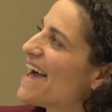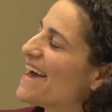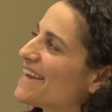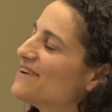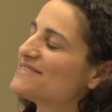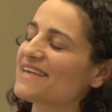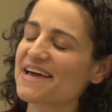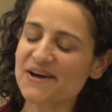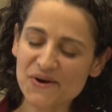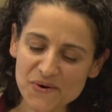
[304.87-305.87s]
And I was
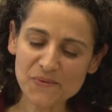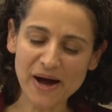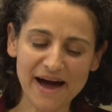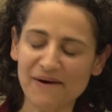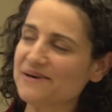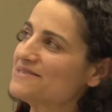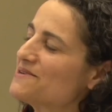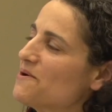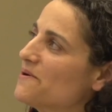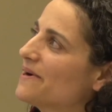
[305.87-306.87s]
like, wow,
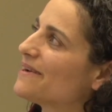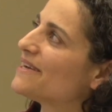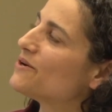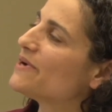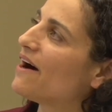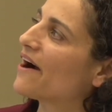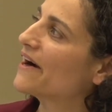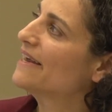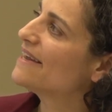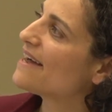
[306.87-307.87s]
so here we are.